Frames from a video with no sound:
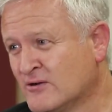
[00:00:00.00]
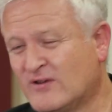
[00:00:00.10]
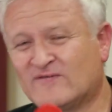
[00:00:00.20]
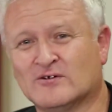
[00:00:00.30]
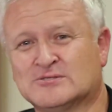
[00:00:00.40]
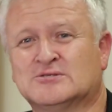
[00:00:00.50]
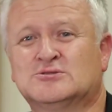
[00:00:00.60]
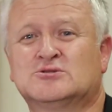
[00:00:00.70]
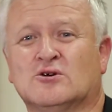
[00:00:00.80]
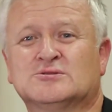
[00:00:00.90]
We've got a
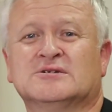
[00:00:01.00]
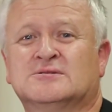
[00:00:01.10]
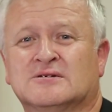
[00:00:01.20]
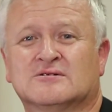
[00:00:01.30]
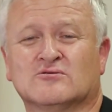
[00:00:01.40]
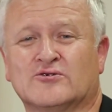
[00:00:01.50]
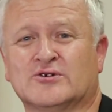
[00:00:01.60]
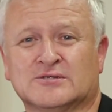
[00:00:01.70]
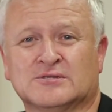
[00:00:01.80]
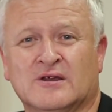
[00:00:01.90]
dotted
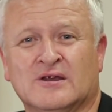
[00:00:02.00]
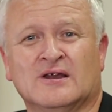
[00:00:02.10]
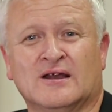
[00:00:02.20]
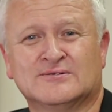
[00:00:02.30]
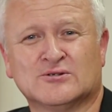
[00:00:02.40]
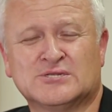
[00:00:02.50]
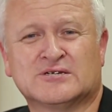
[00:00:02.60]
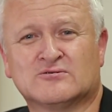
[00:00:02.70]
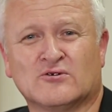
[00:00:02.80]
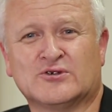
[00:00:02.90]
crotchet. A dotted
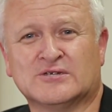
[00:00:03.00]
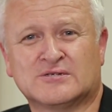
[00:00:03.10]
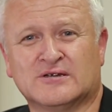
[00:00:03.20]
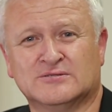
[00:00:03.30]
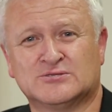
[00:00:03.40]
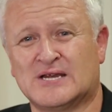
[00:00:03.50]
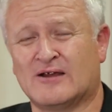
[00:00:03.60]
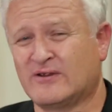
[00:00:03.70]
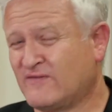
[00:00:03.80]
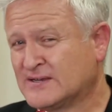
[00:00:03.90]
crotchet could
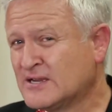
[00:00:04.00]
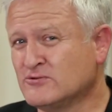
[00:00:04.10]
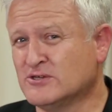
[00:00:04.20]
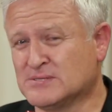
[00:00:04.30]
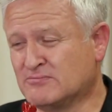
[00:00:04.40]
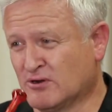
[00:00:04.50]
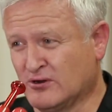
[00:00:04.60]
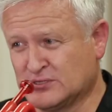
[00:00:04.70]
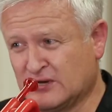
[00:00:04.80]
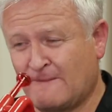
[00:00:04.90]
sound, if I don't use
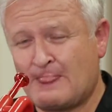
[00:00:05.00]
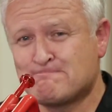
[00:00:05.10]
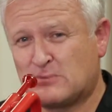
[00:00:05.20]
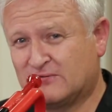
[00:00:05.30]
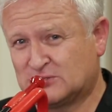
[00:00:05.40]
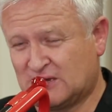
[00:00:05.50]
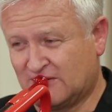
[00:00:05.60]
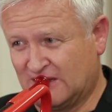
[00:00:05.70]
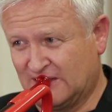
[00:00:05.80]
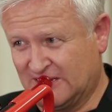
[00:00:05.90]
vibrato, it would sound
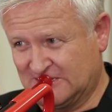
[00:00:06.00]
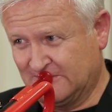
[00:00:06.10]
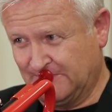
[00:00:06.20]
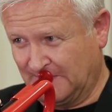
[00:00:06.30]
like this.